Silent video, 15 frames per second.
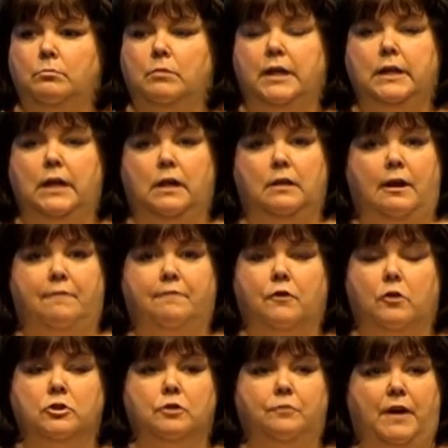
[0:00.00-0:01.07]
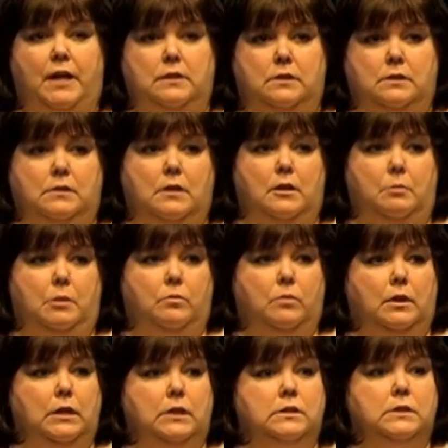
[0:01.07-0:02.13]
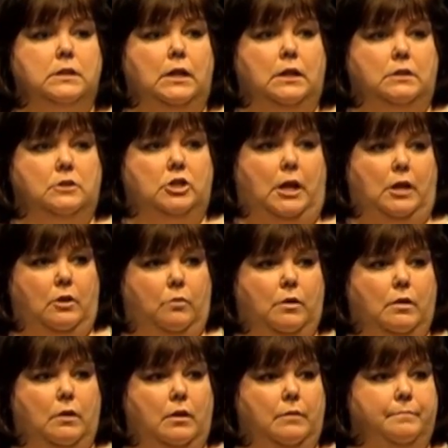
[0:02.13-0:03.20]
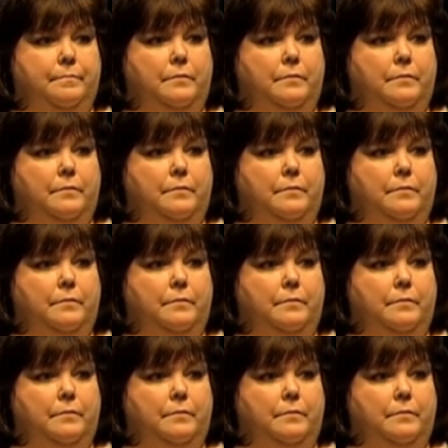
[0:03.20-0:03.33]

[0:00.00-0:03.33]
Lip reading: Again, that first phase is going to be released in January.